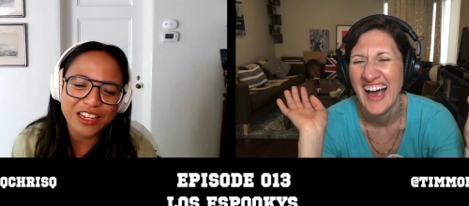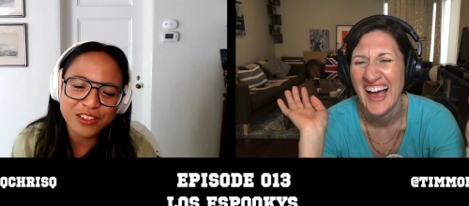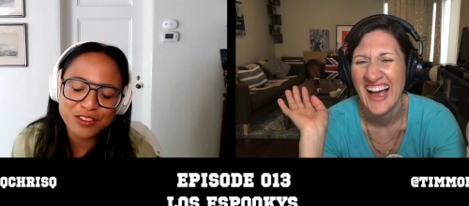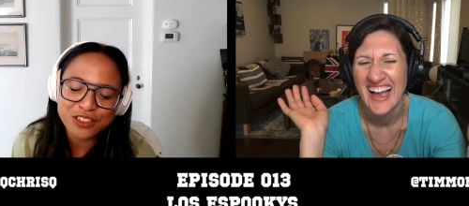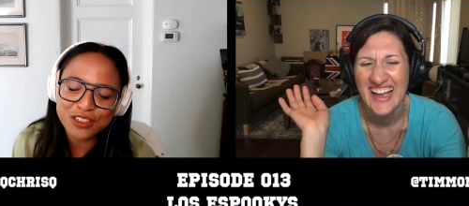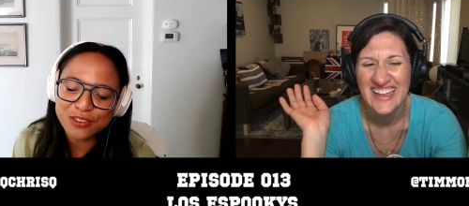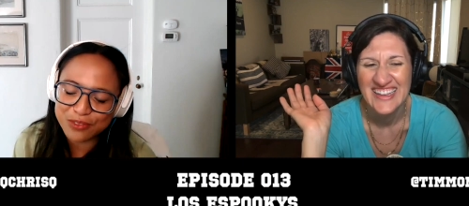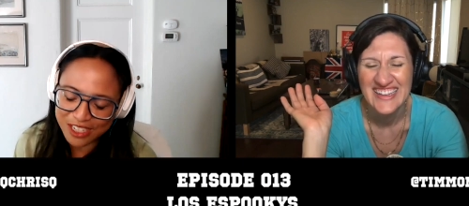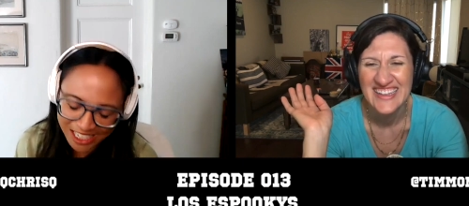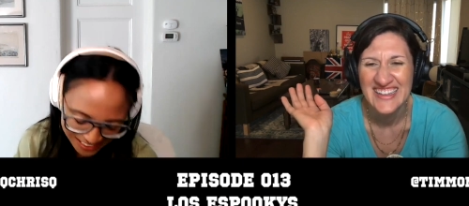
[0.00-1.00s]
Speaker 1: you should.
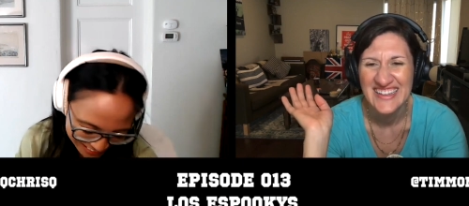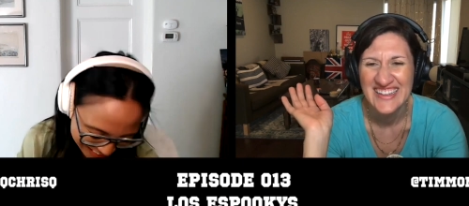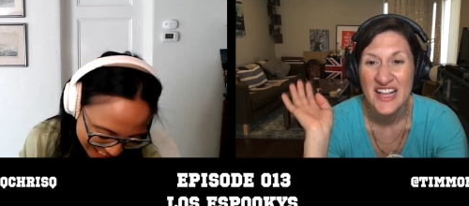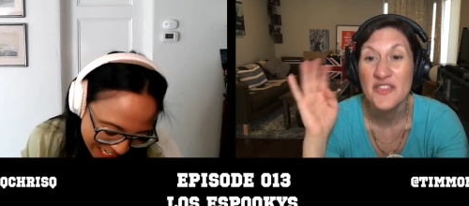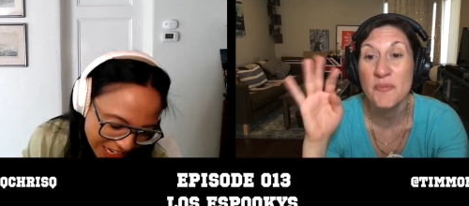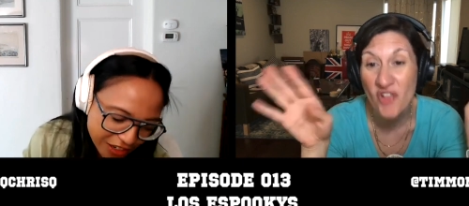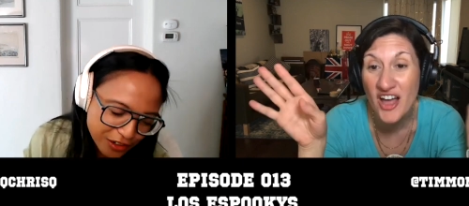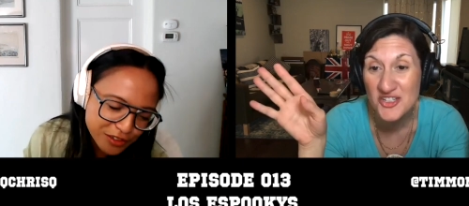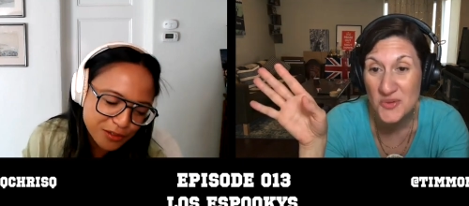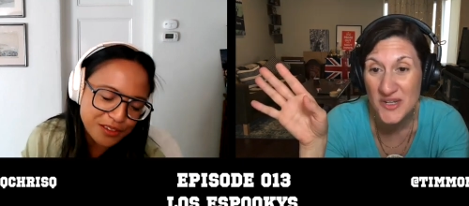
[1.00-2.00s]
the plot
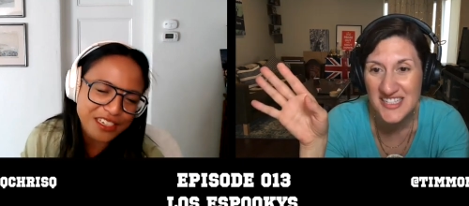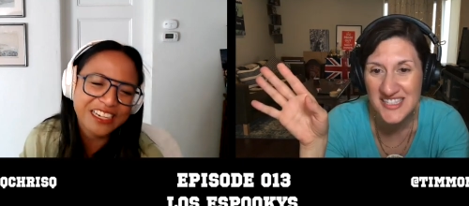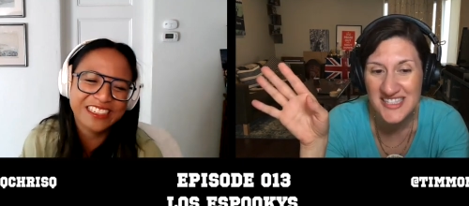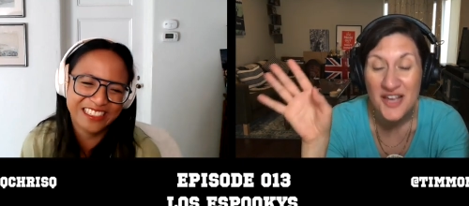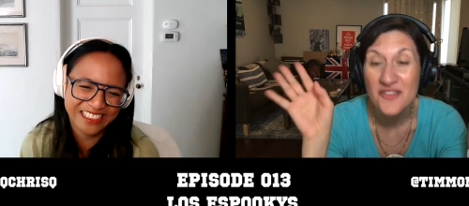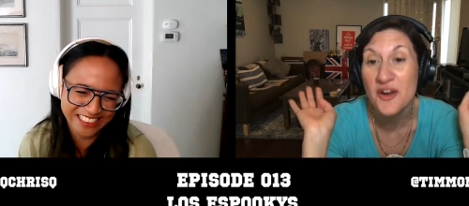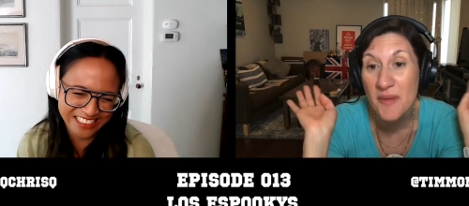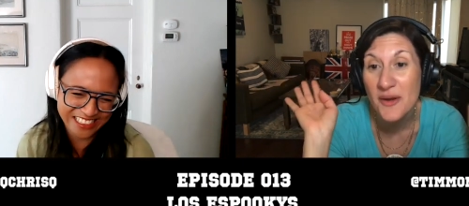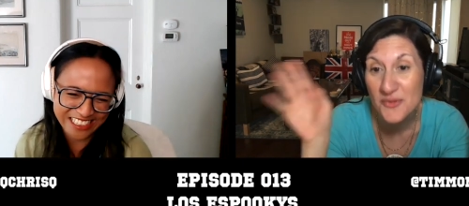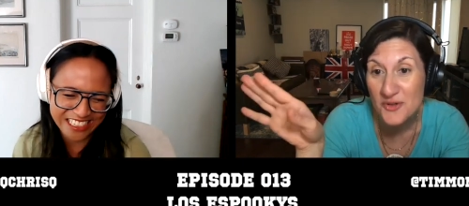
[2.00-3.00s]
twist: they're my
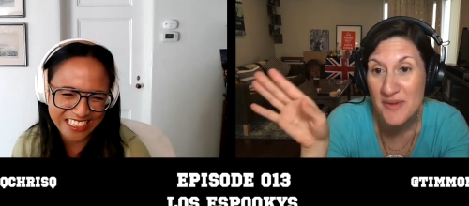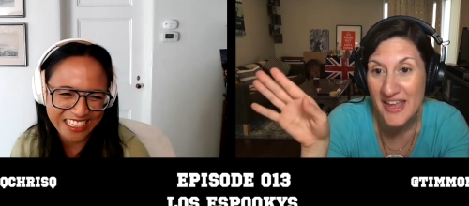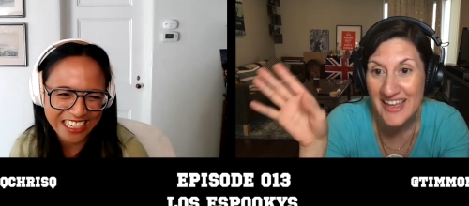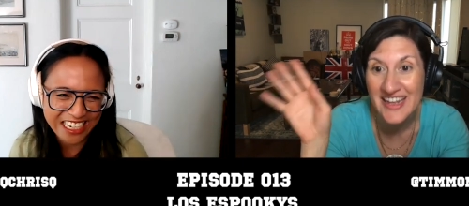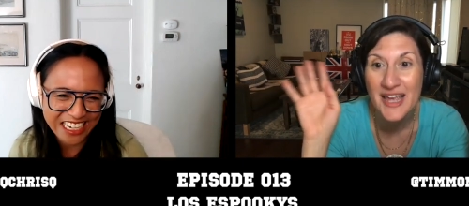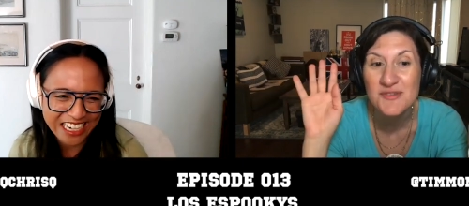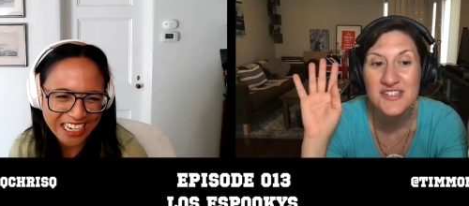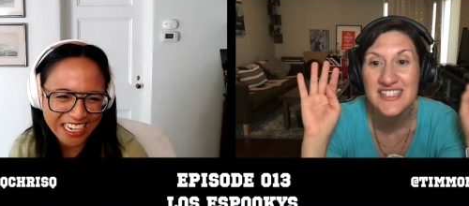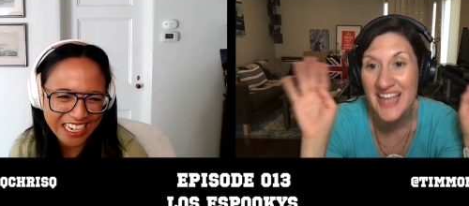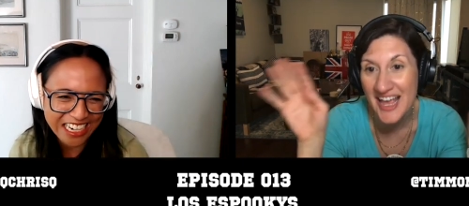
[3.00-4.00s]
roommate, and I'm just
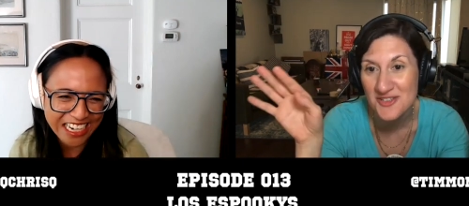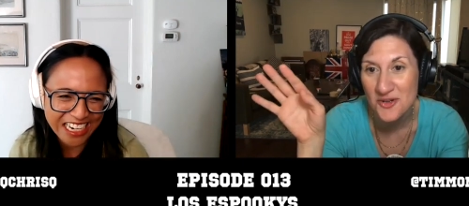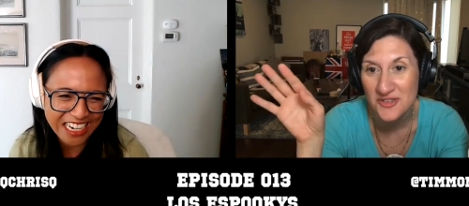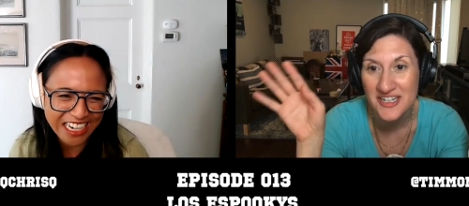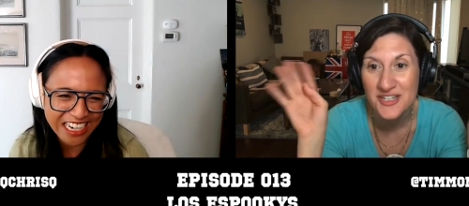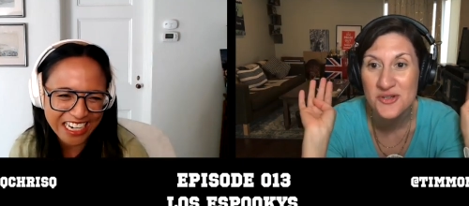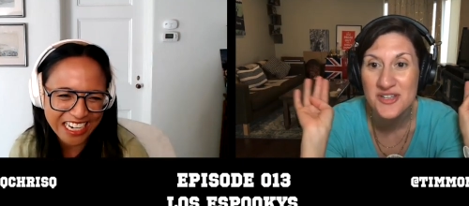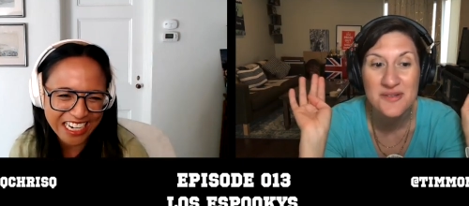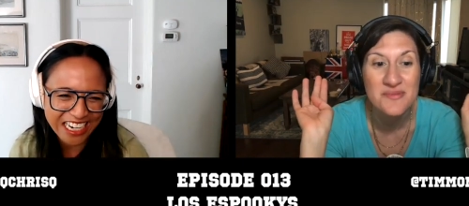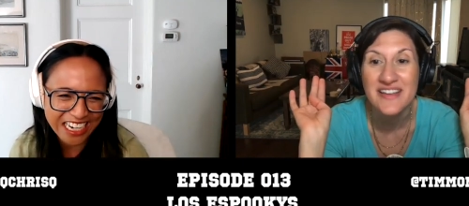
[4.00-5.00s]
an asshole, and I treat
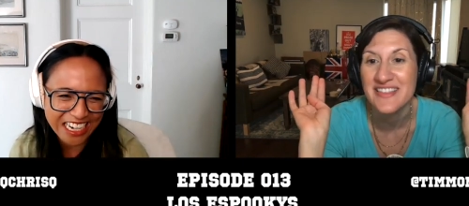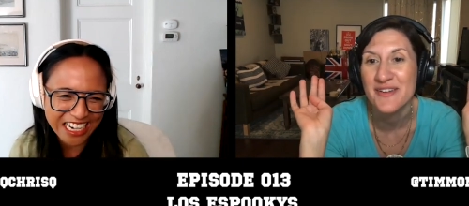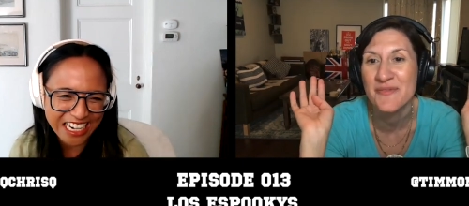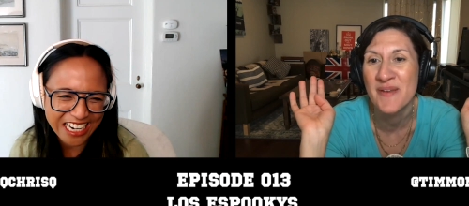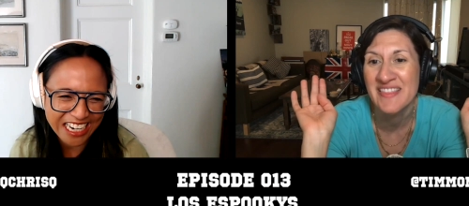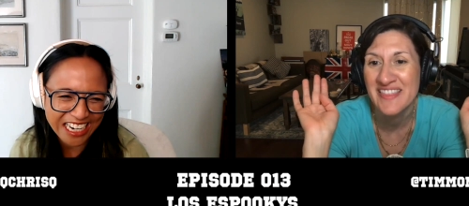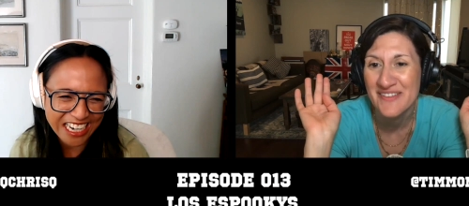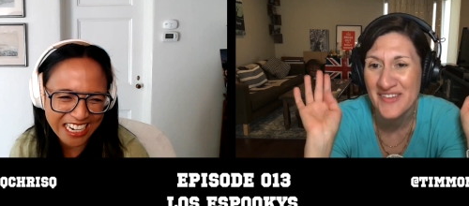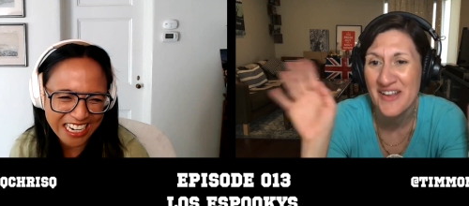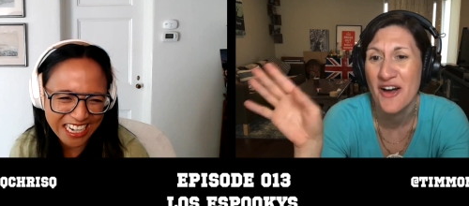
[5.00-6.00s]
them like they've been
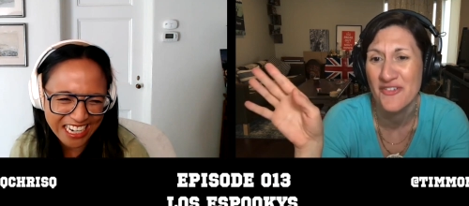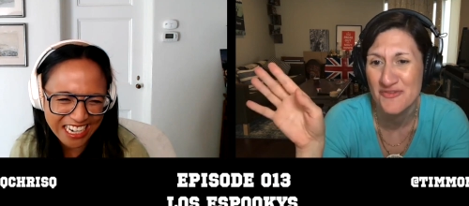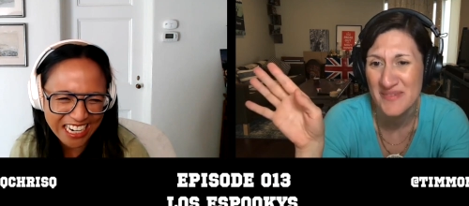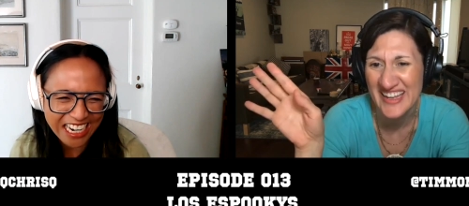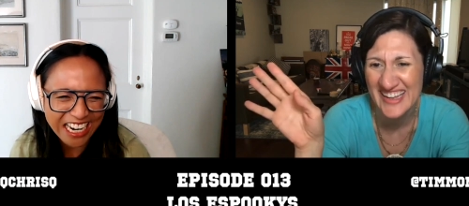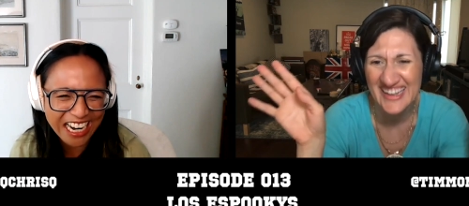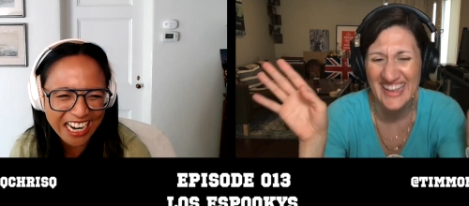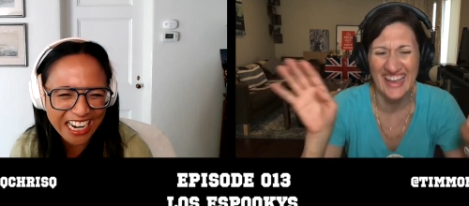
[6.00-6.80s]
living off me.